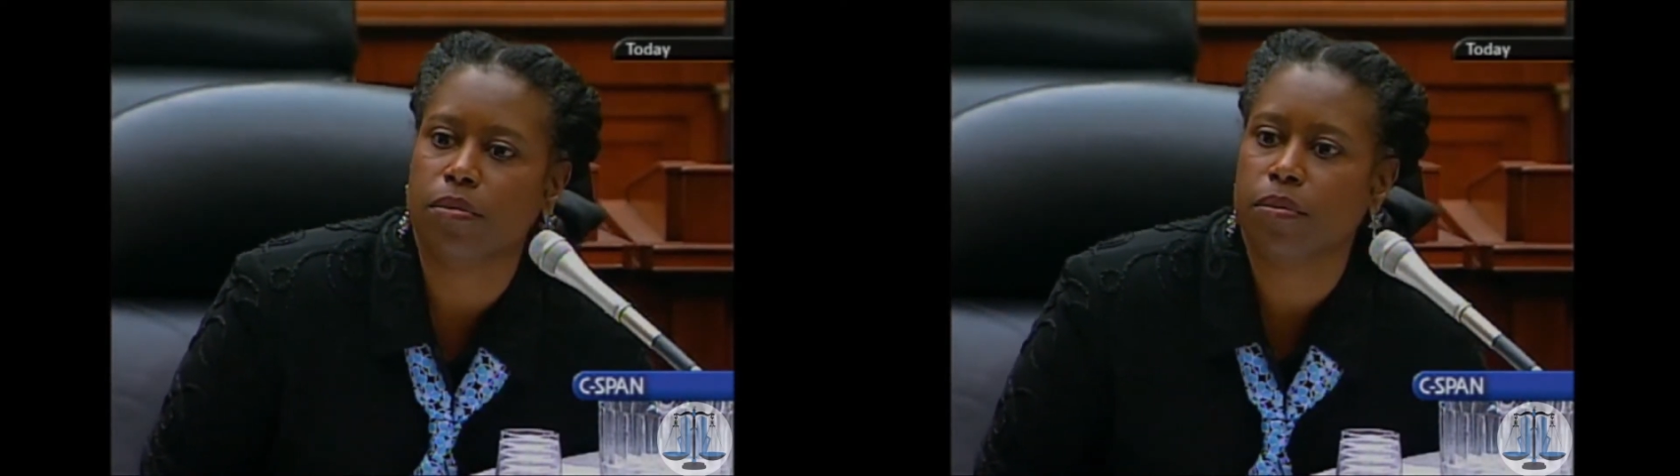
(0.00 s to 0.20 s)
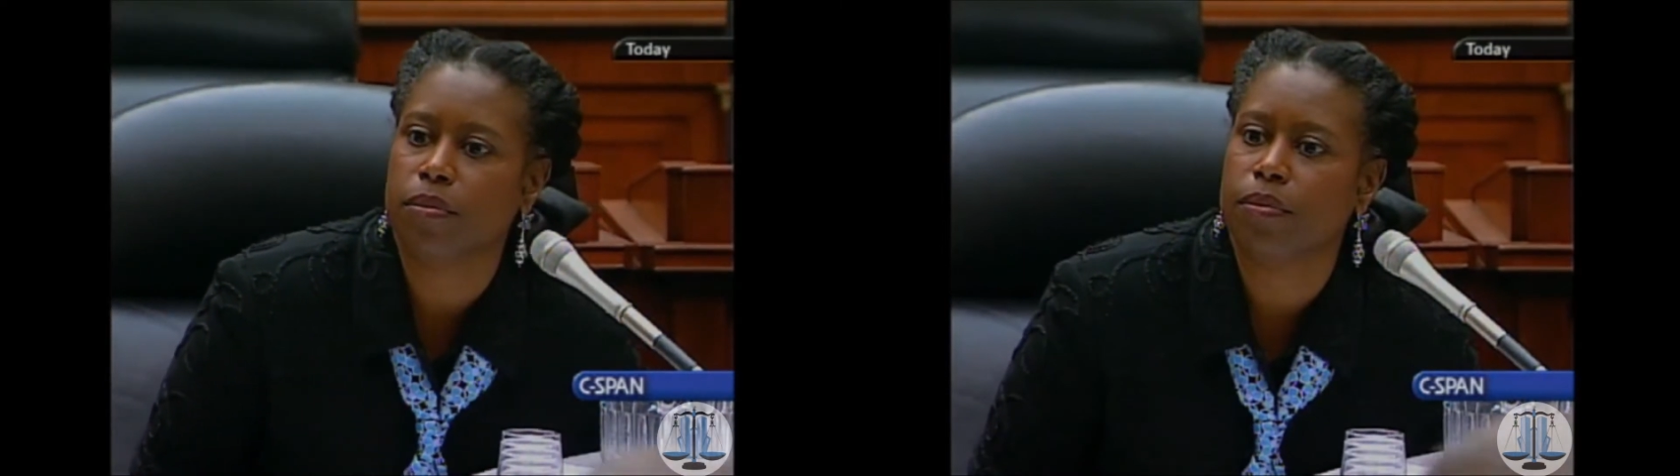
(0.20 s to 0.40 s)
Yeah.
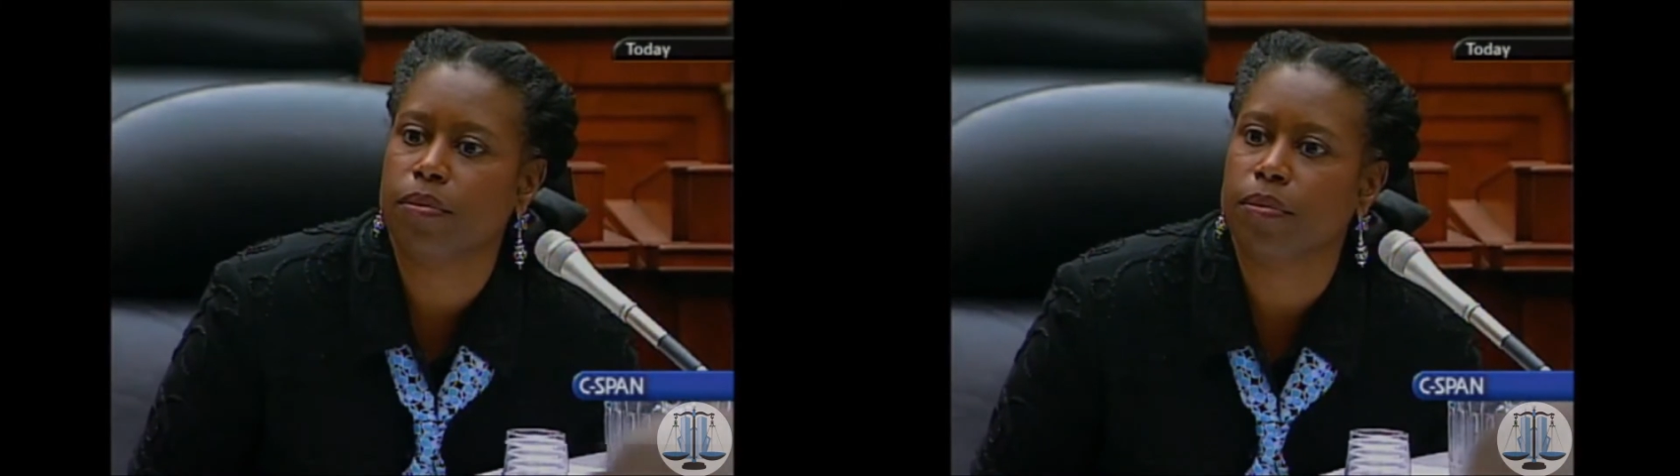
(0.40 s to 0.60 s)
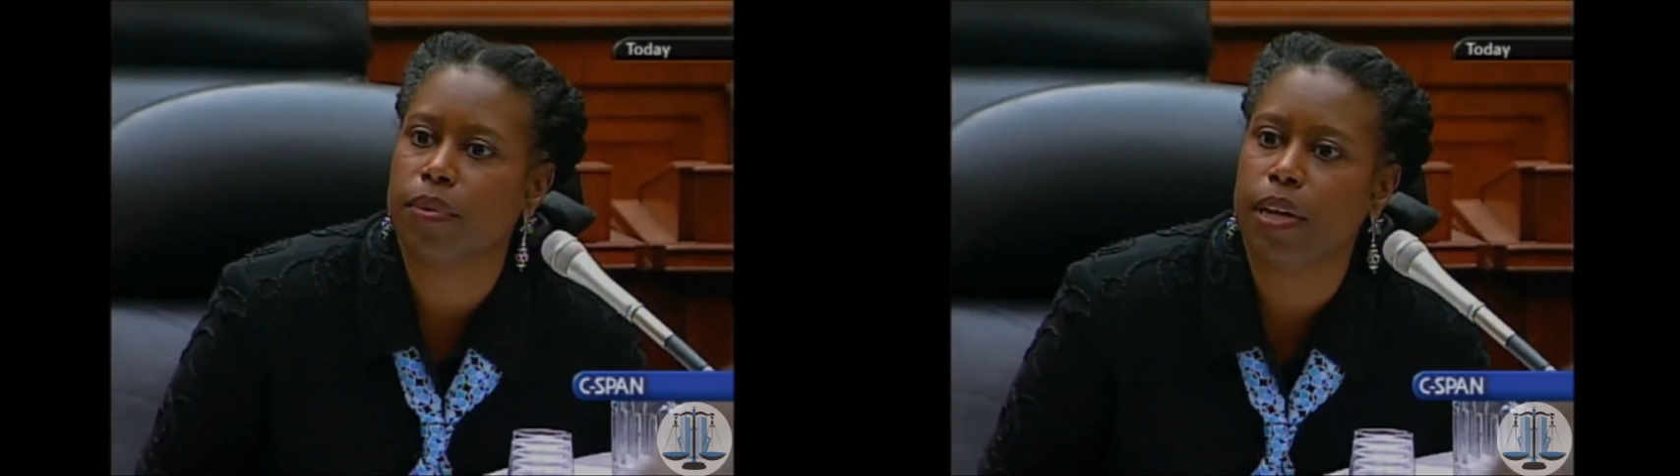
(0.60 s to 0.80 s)

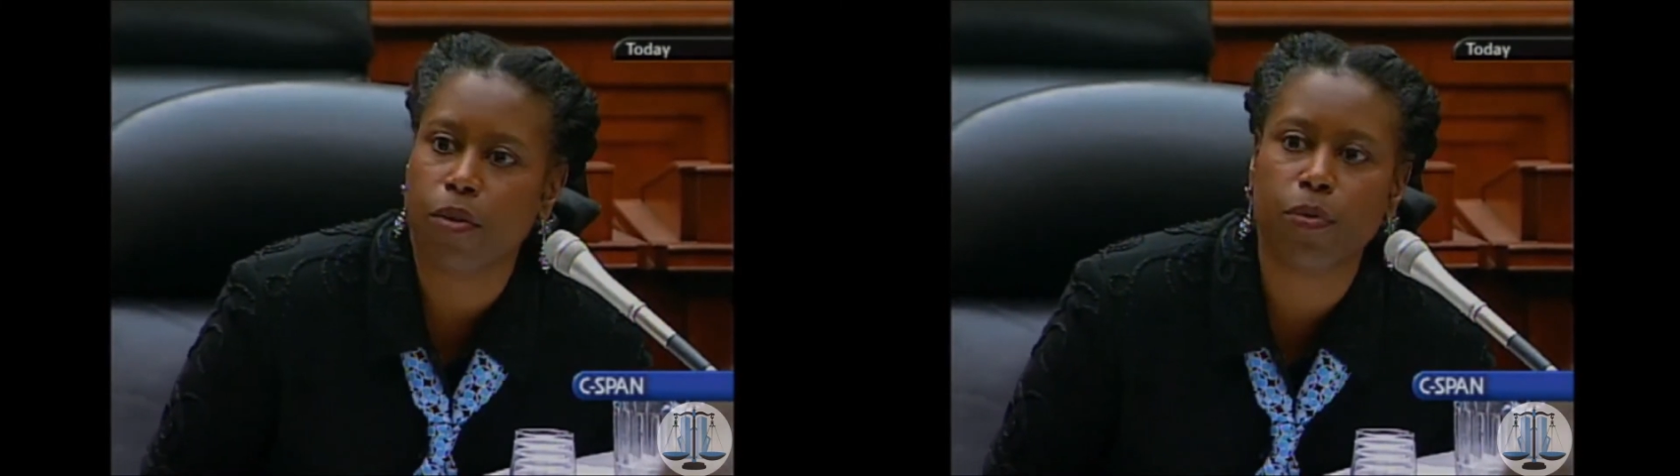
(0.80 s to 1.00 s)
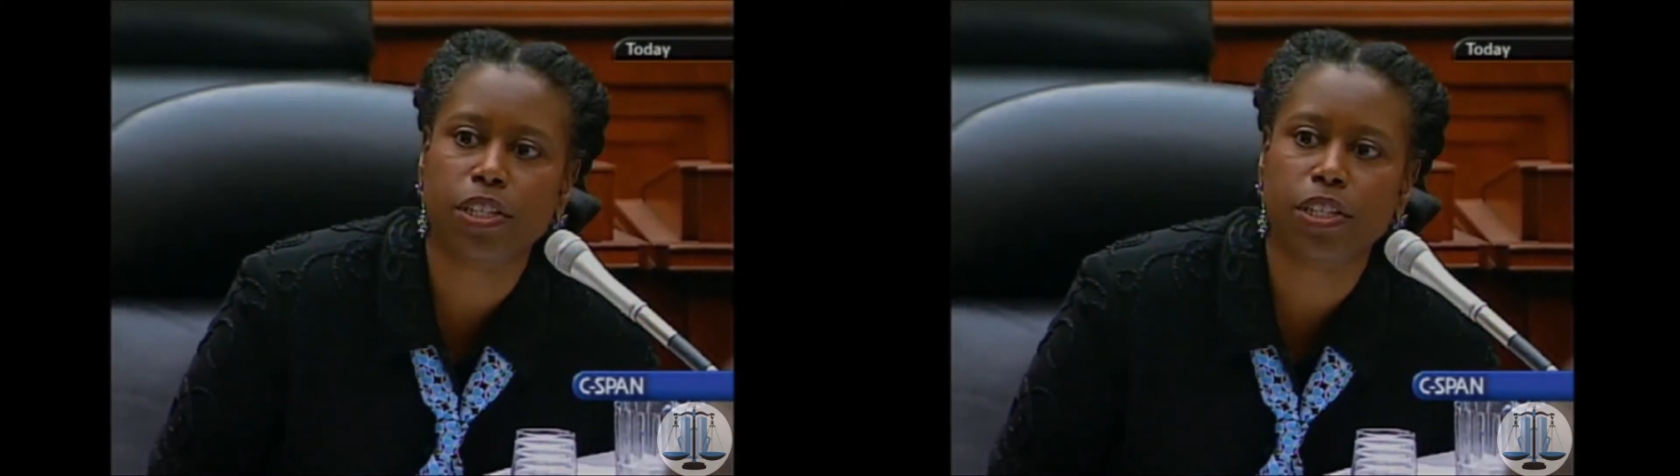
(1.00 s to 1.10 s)
And I, we